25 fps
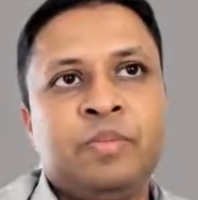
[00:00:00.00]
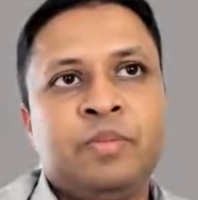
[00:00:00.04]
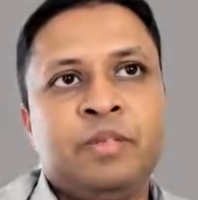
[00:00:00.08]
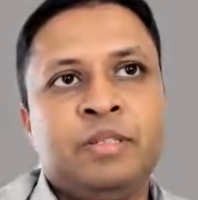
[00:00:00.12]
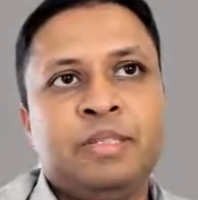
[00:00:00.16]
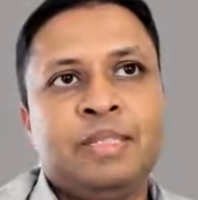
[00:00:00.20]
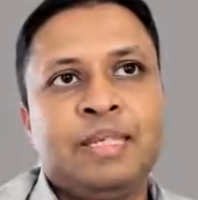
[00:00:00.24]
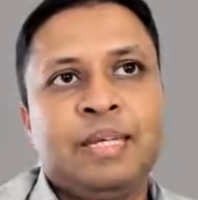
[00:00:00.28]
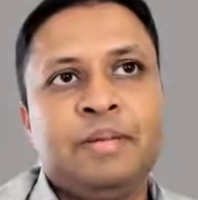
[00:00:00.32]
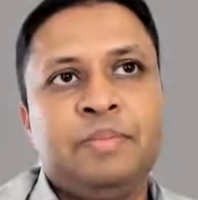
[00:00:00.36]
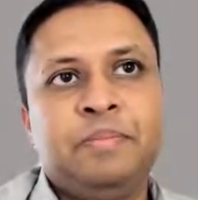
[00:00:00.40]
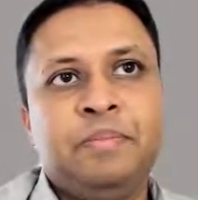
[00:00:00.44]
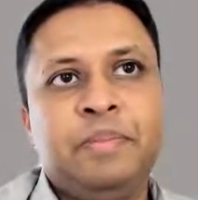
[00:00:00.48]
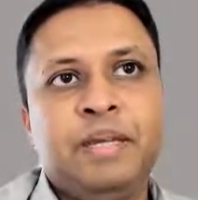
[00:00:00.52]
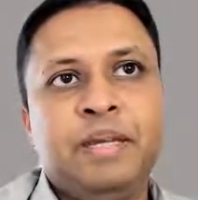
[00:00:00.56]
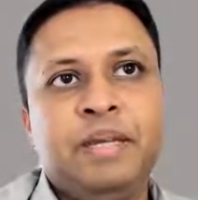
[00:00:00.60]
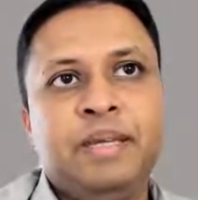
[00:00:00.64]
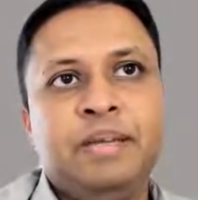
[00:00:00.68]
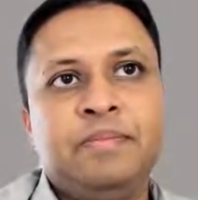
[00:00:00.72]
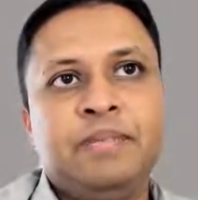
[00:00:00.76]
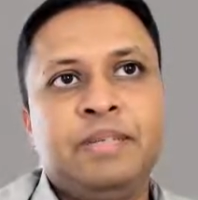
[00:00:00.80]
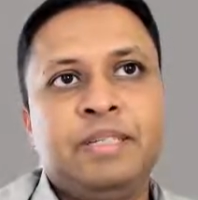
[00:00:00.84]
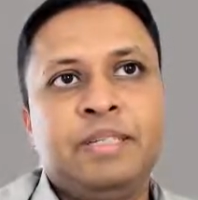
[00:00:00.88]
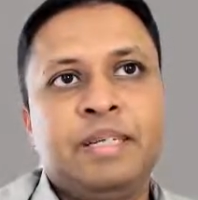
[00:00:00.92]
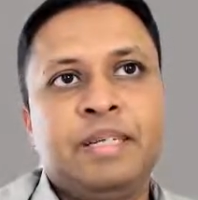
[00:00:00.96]
set
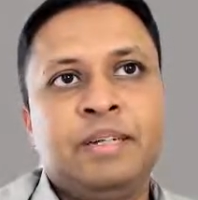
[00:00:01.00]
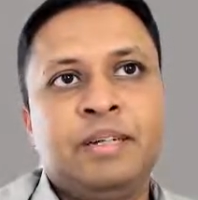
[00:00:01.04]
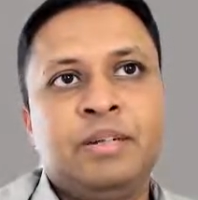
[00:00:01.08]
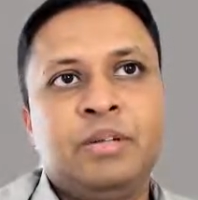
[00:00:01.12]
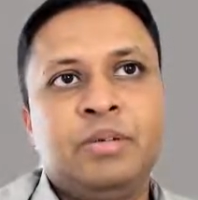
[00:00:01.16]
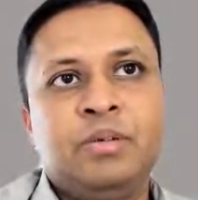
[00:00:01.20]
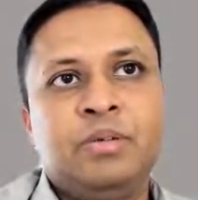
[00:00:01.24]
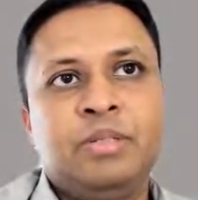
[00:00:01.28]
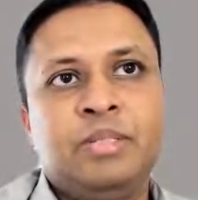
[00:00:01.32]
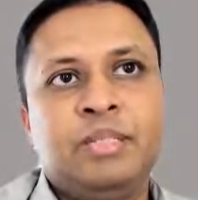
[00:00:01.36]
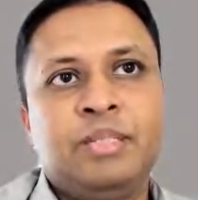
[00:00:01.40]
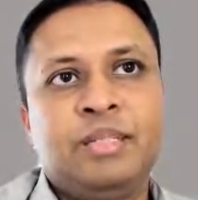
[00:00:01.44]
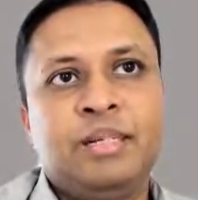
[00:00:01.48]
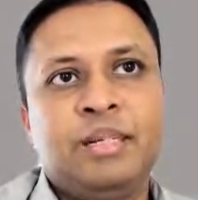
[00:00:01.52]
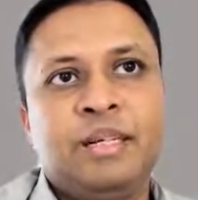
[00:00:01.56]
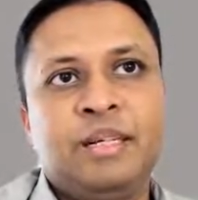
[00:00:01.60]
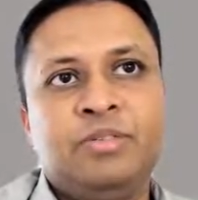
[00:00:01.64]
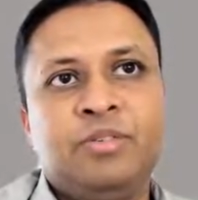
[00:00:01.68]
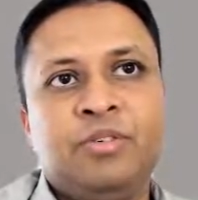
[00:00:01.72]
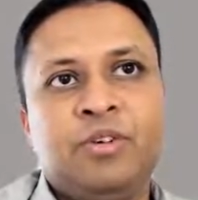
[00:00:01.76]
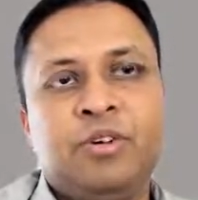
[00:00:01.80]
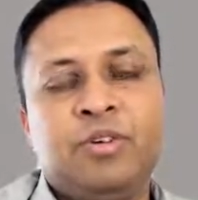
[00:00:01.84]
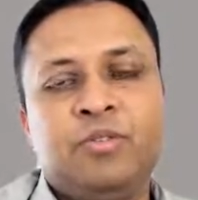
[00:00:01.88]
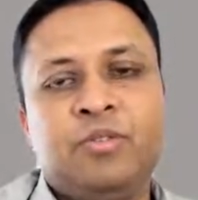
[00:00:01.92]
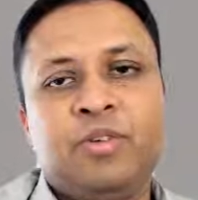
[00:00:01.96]
B, which includes
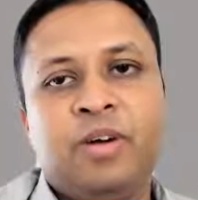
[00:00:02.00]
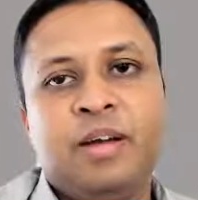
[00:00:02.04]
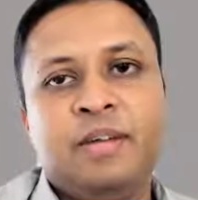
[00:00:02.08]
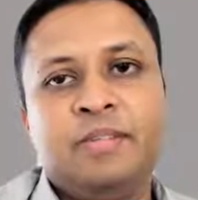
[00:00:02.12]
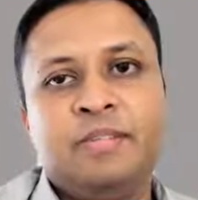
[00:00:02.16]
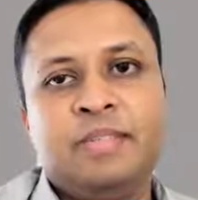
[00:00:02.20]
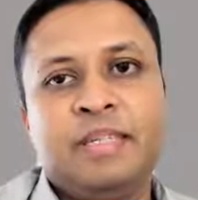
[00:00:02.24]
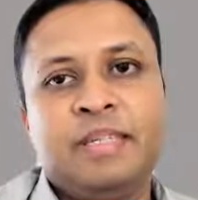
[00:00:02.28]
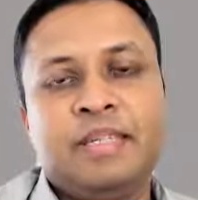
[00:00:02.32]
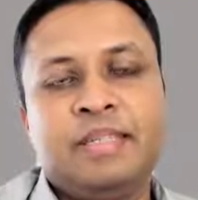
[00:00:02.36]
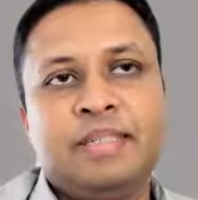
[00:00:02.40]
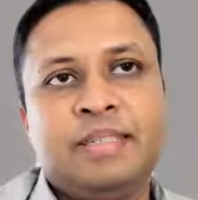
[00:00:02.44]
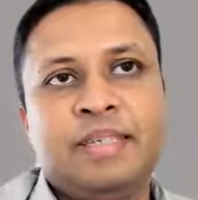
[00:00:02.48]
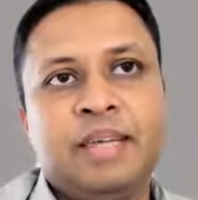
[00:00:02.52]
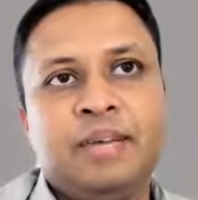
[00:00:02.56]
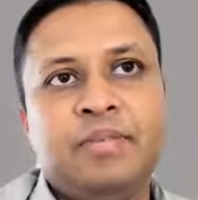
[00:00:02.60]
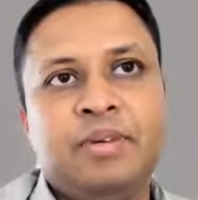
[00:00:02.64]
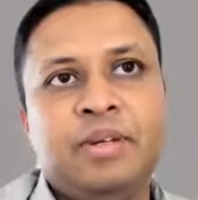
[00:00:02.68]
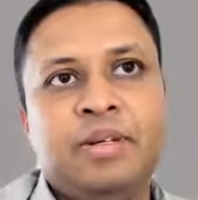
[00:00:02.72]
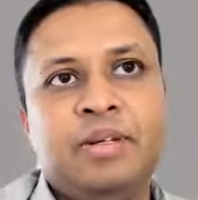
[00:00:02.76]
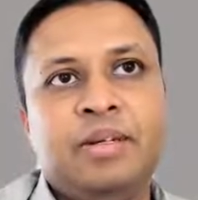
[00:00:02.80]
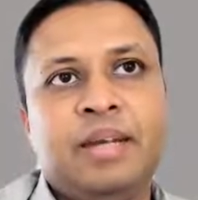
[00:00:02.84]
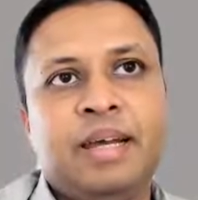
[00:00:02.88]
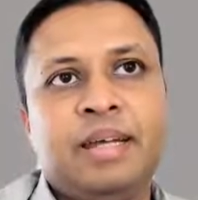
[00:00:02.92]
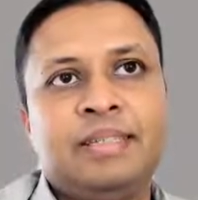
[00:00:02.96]
3, 4, 5, 6,
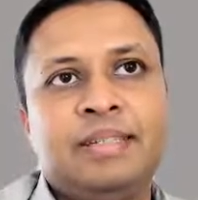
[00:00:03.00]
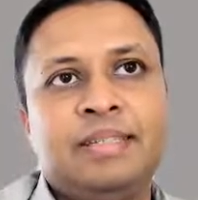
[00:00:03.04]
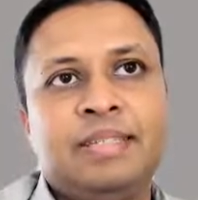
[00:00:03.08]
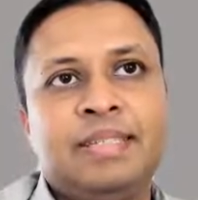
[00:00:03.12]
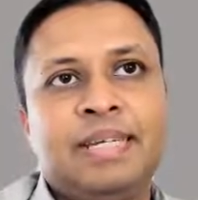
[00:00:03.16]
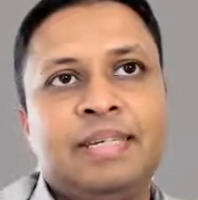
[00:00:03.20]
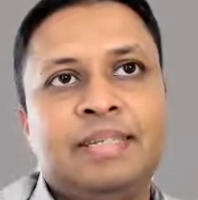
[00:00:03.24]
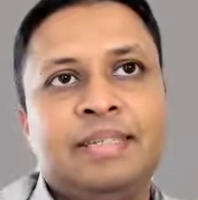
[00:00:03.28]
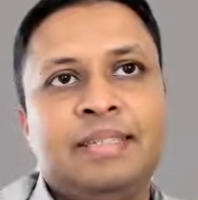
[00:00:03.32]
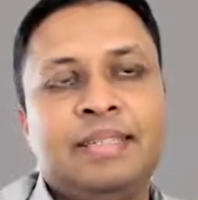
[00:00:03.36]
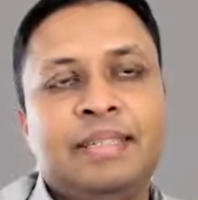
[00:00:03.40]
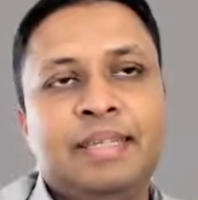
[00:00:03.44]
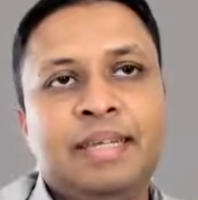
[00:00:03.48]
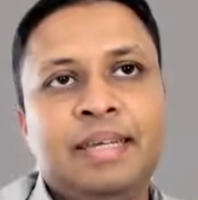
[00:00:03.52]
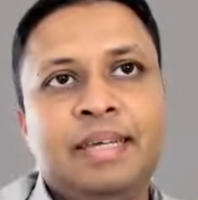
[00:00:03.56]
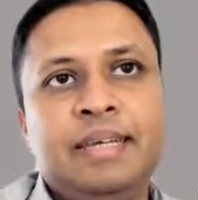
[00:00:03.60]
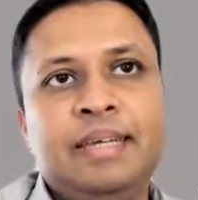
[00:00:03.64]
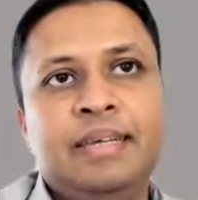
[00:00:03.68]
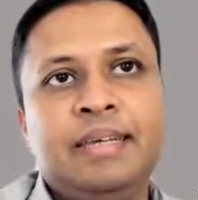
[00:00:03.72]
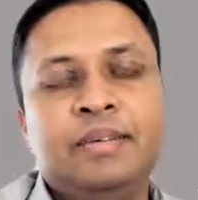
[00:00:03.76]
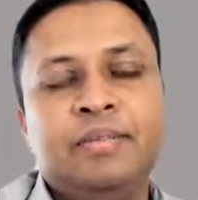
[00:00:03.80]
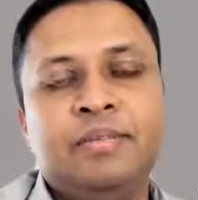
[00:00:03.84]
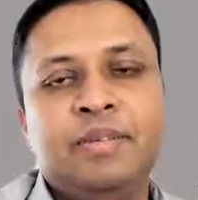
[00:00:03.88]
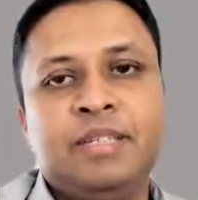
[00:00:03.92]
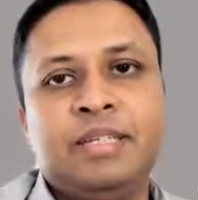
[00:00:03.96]
7, and set
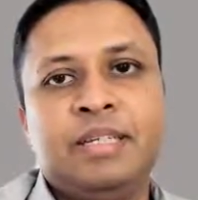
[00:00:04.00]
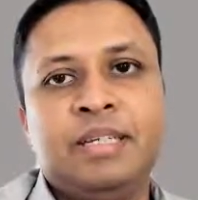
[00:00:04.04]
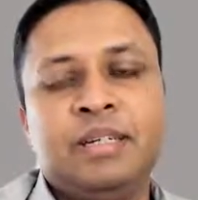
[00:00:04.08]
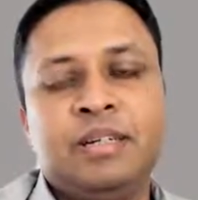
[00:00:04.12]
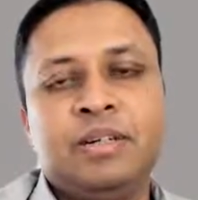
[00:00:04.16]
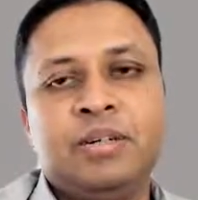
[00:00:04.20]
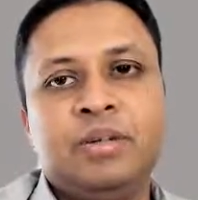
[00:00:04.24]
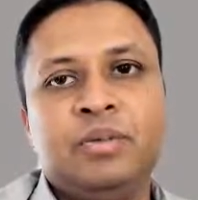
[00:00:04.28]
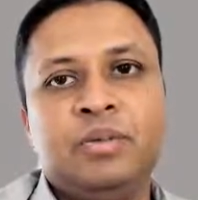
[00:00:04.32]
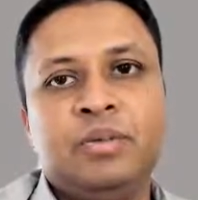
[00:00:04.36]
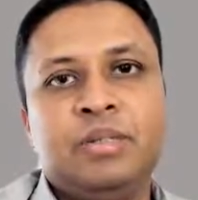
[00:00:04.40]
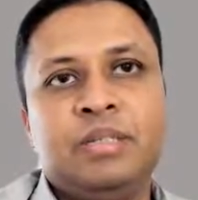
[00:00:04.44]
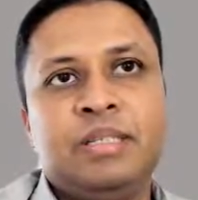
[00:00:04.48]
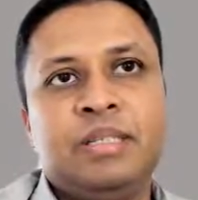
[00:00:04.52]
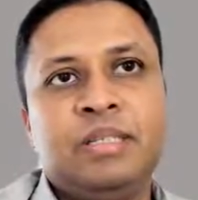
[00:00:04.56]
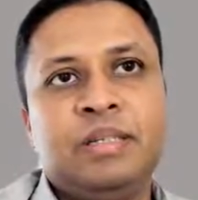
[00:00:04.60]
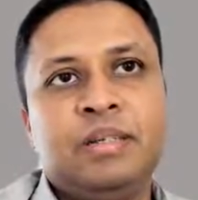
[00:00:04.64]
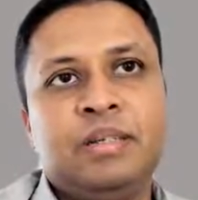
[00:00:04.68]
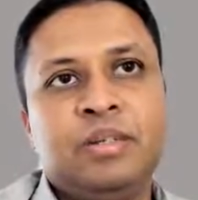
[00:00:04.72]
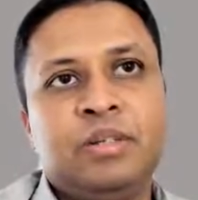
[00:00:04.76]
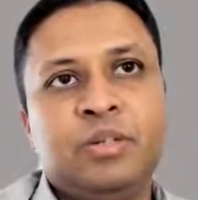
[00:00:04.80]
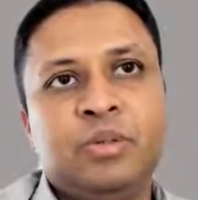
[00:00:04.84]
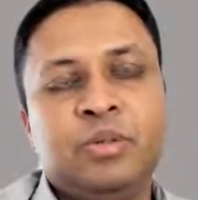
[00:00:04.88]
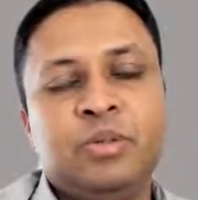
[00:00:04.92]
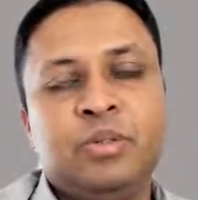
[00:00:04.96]
C, which includes
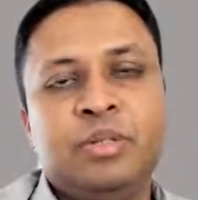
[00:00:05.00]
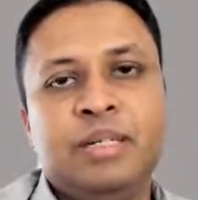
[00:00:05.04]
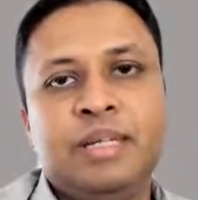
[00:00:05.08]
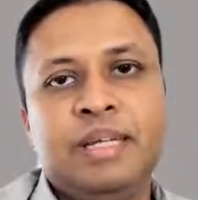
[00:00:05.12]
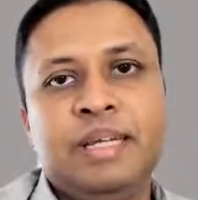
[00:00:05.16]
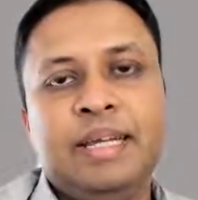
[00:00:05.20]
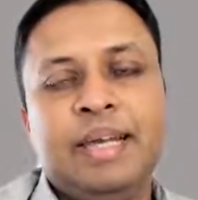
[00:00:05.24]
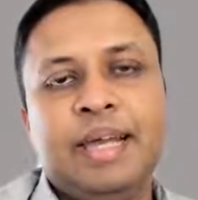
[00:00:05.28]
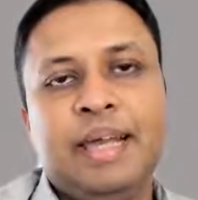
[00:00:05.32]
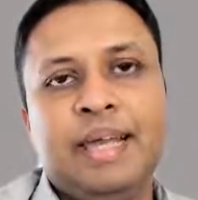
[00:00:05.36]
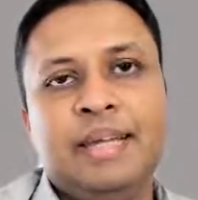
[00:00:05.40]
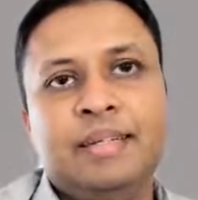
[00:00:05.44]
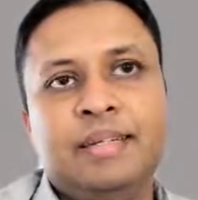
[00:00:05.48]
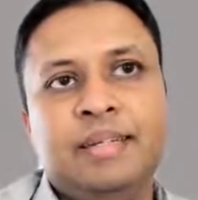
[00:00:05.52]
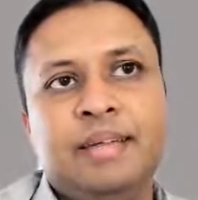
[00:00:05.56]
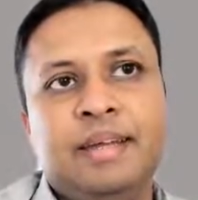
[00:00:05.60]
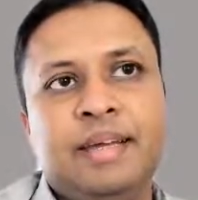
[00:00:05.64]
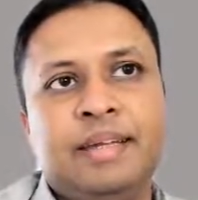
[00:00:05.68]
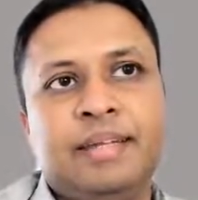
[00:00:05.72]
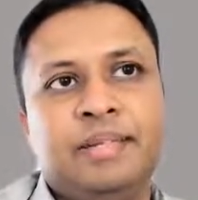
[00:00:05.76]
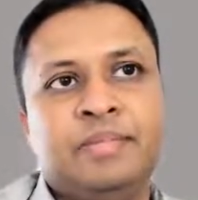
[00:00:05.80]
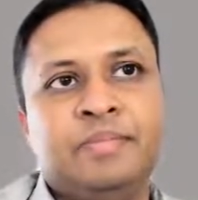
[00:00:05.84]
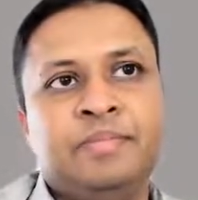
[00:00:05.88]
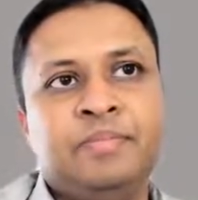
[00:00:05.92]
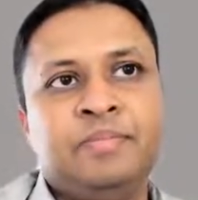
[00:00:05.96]
2, 3, 8,
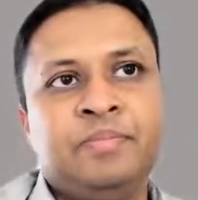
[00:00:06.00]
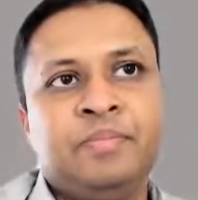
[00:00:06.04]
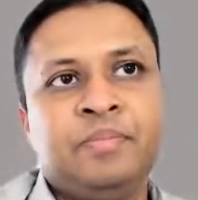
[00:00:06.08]
9.